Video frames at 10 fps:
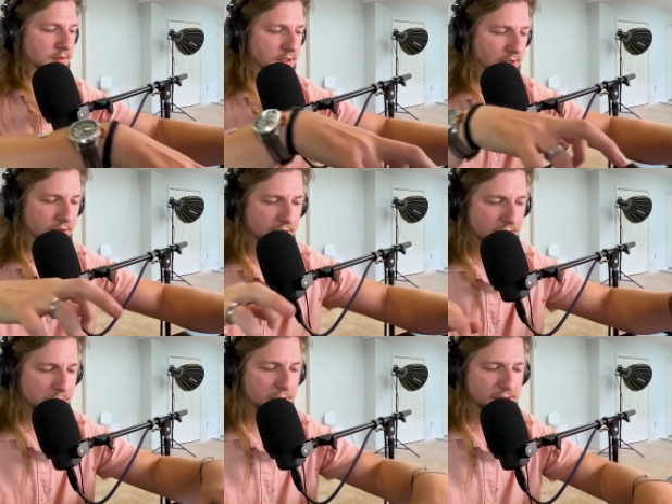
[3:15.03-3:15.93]
I'm glad I
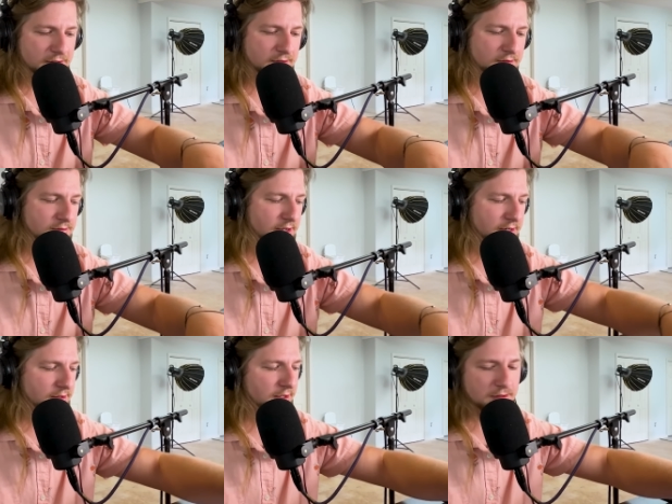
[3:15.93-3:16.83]
practiced this deck
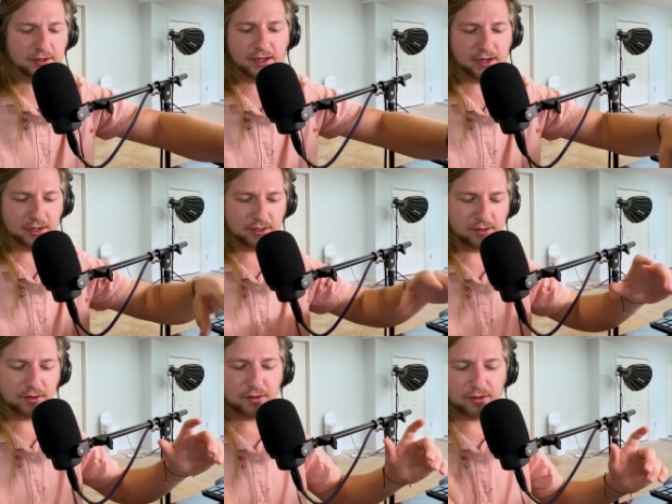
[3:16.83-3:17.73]
the other day
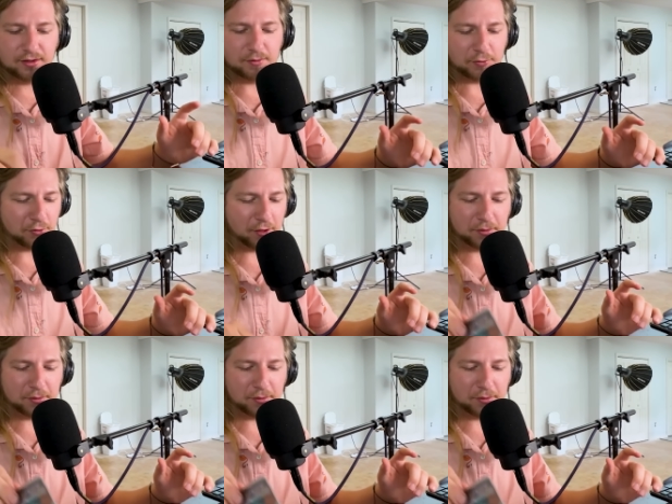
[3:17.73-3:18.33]
before I